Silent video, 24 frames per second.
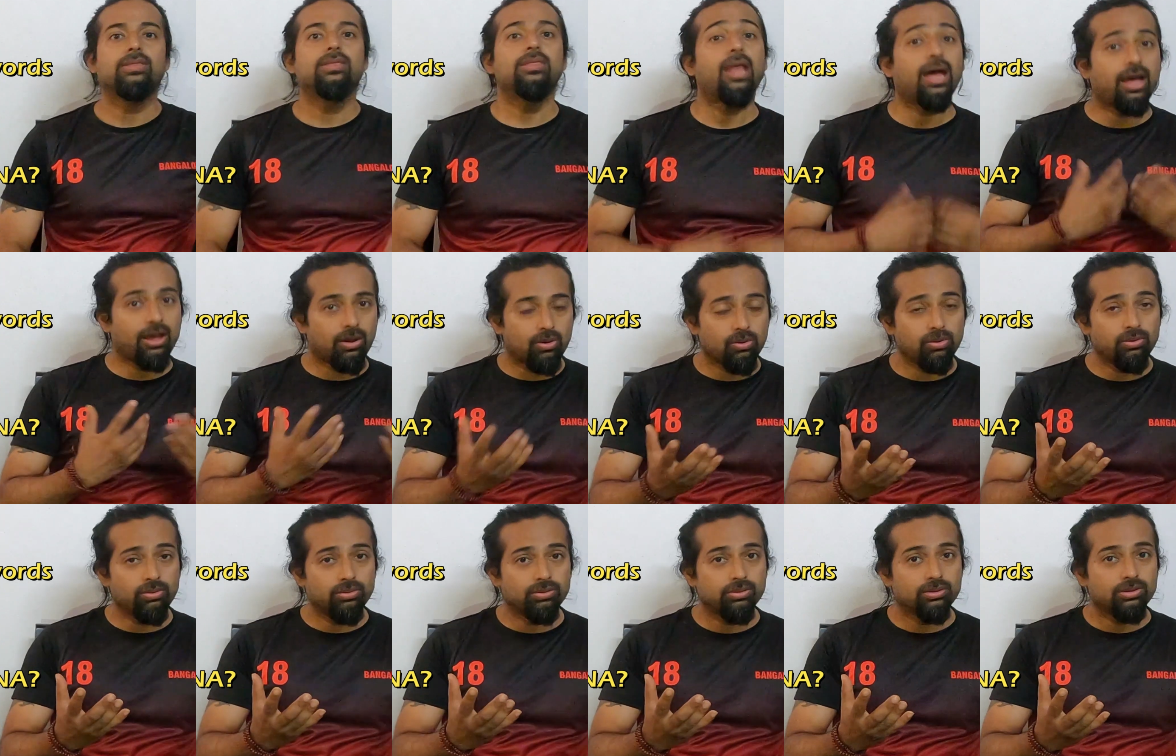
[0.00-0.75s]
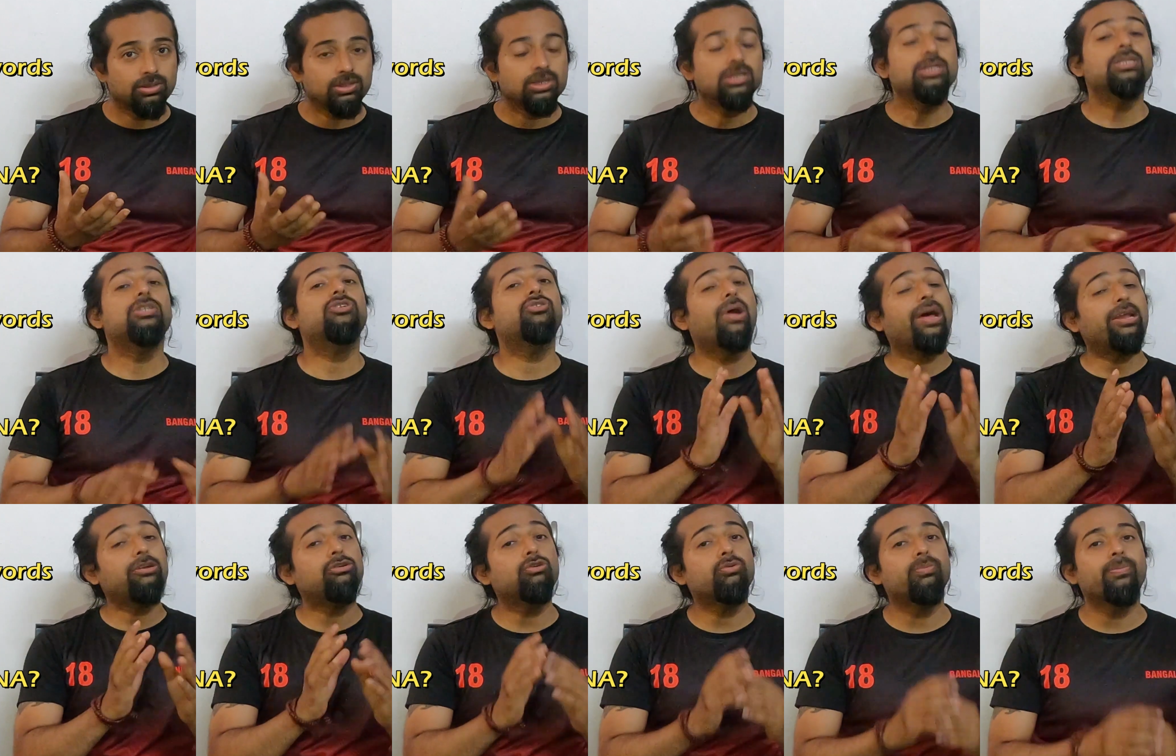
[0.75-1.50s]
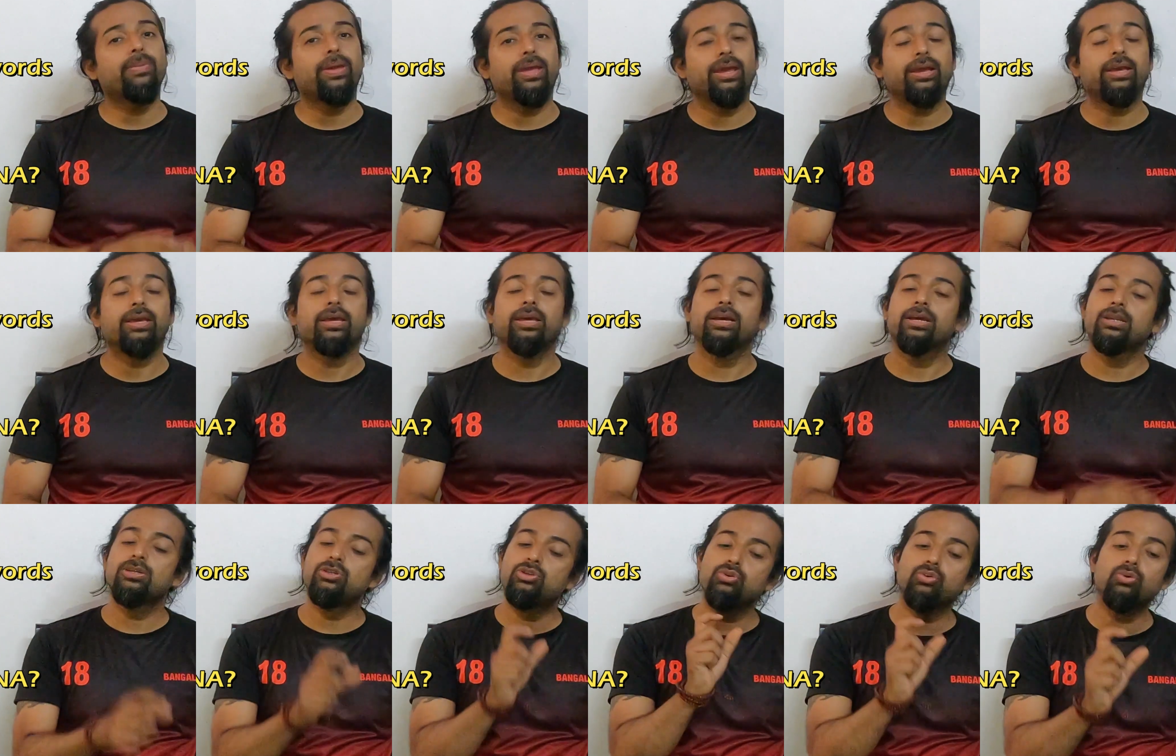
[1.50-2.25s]
Now, try to
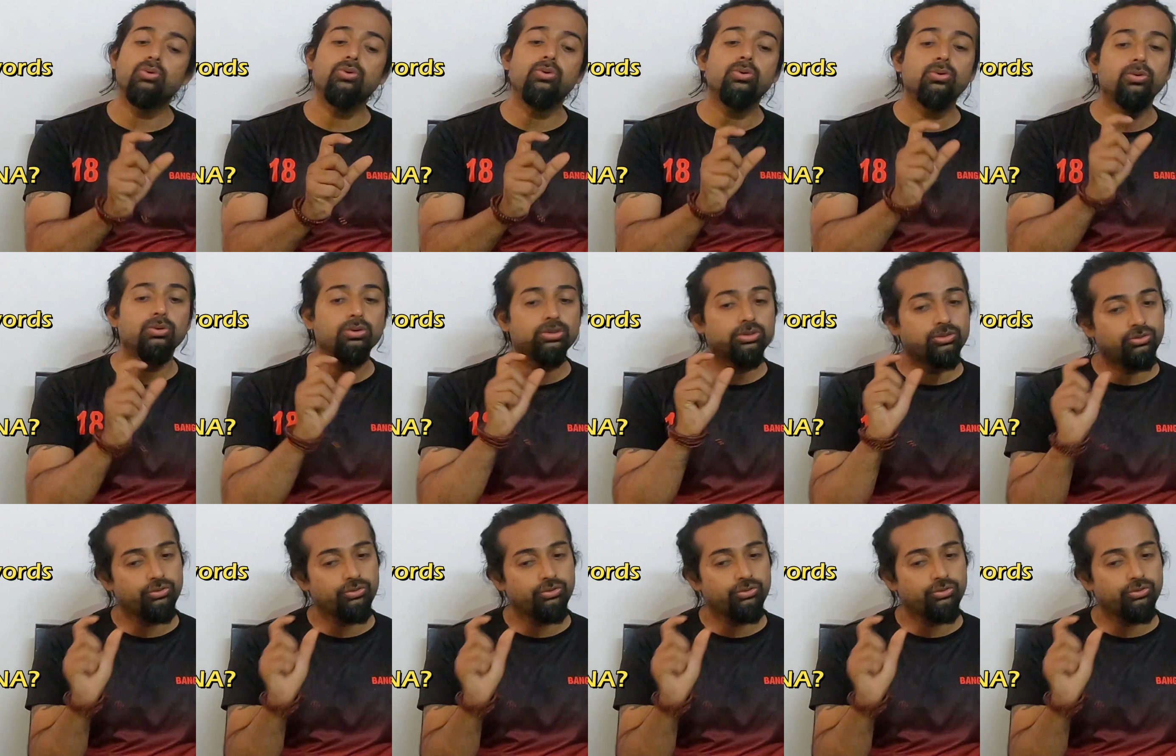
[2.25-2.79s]
make two